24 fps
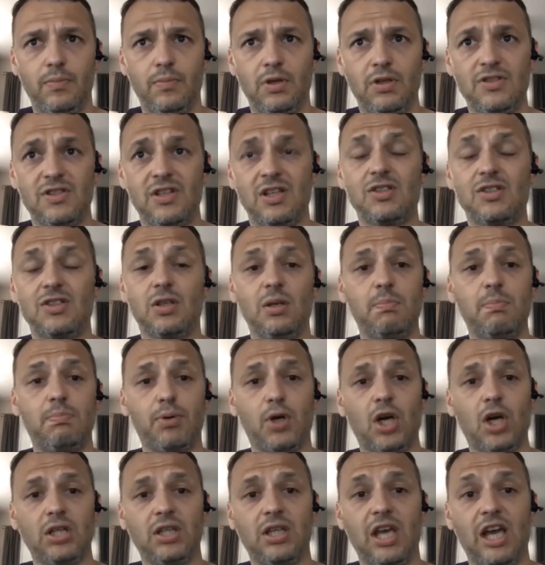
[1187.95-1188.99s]
essentially
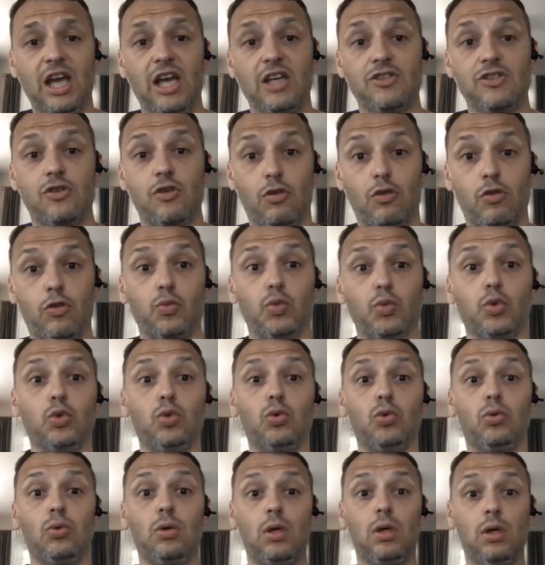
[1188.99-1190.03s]
broadcast
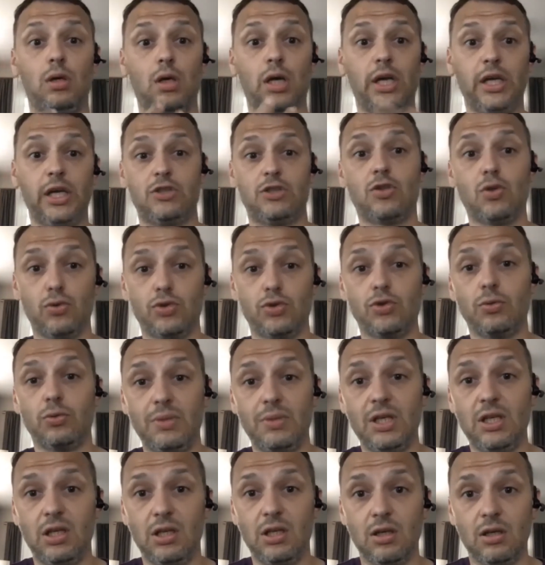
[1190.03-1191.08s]
through a social
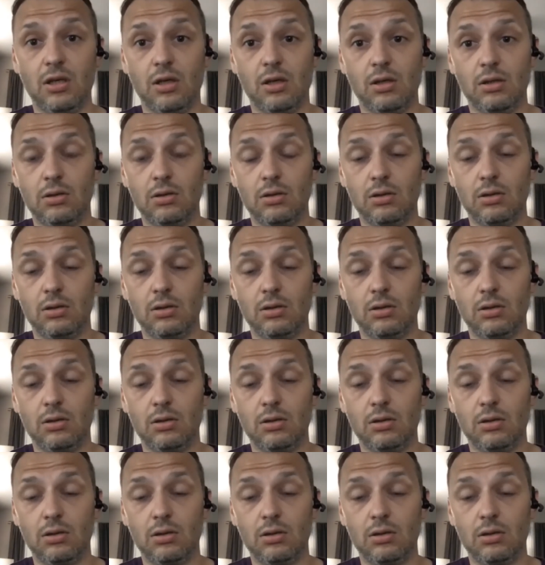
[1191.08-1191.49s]
media